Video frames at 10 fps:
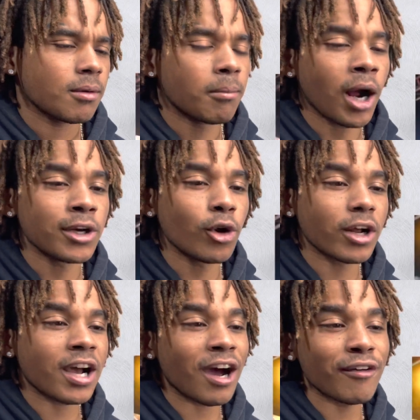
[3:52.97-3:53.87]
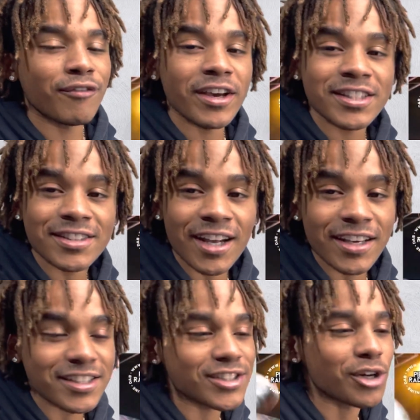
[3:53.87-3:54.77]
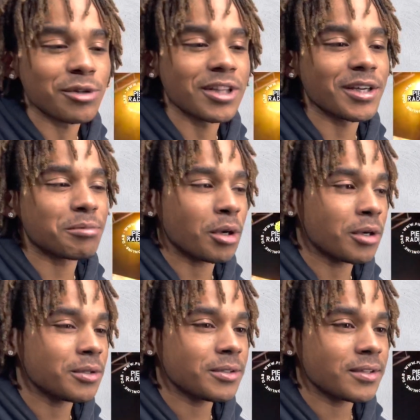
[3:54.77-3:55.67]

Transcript: Bro, I know the Cotton Fest night is so lit, bro.